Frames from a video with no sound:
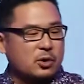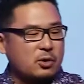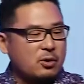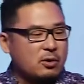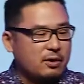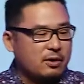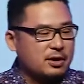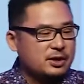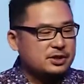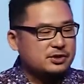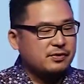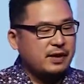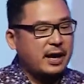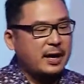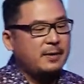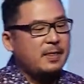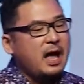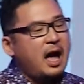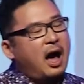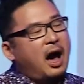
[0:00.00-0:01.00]
doors,
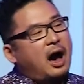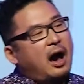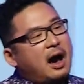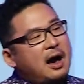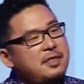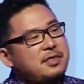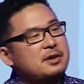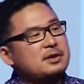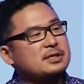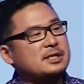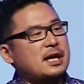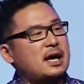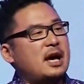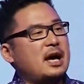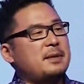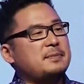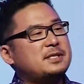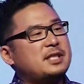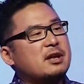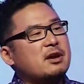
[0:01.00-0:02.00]
right, other
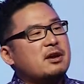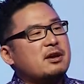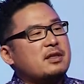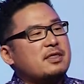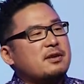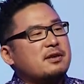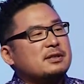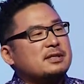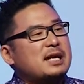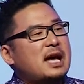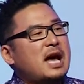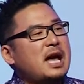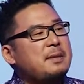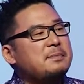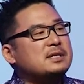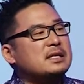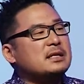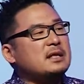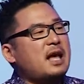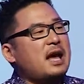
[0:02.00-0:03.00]
times, there are
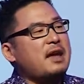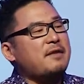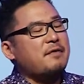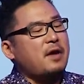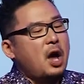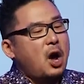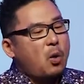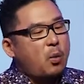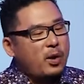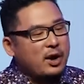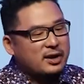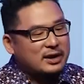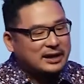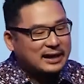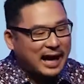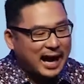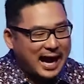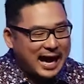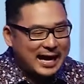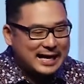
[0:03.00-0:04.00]
times in life where
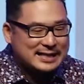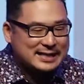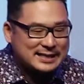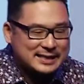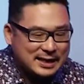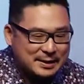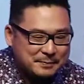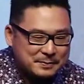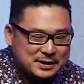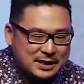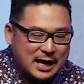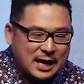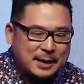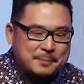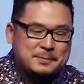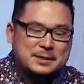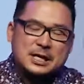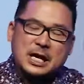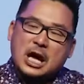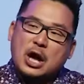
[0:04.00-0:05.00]
God
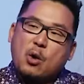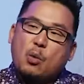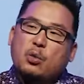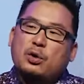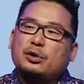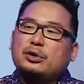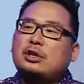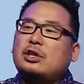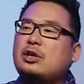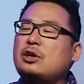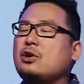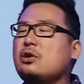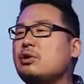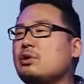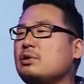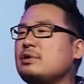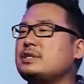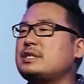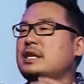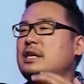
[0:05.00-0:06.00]
sometimes will
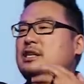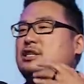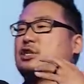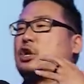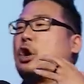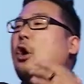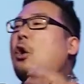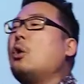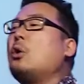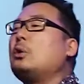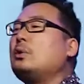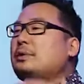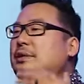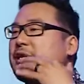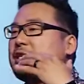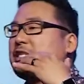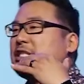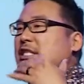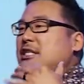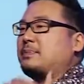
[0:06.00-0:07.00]
use his
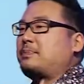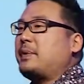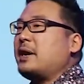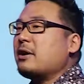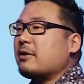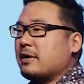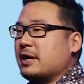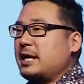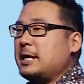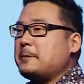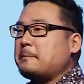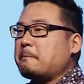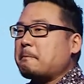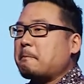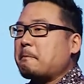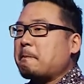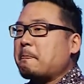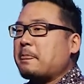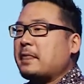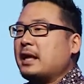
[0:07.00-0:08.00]
Holy Spirit
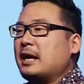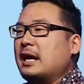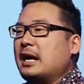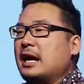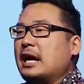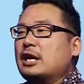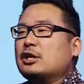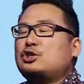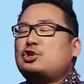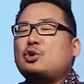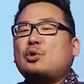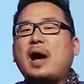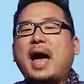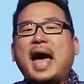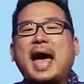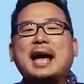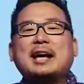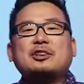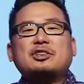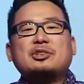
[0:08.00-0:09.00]
to
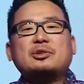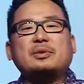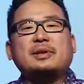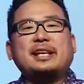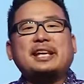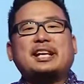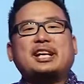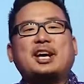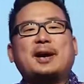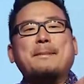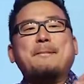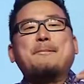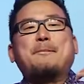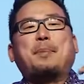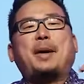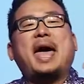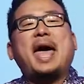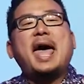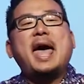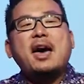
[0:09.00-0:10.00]
actually
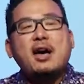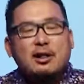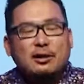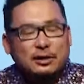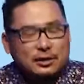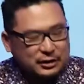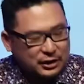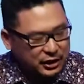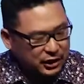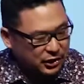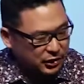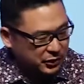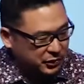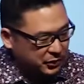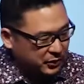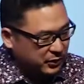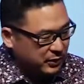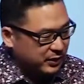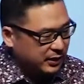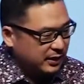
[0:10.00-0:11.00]
compel
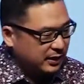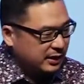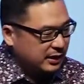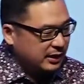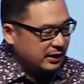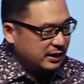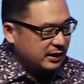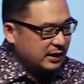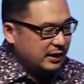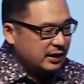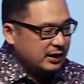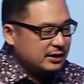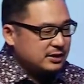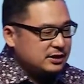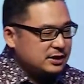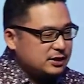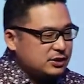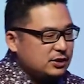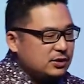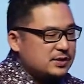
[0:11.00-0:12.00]
you
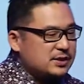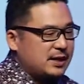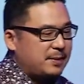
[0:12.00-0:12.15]
to do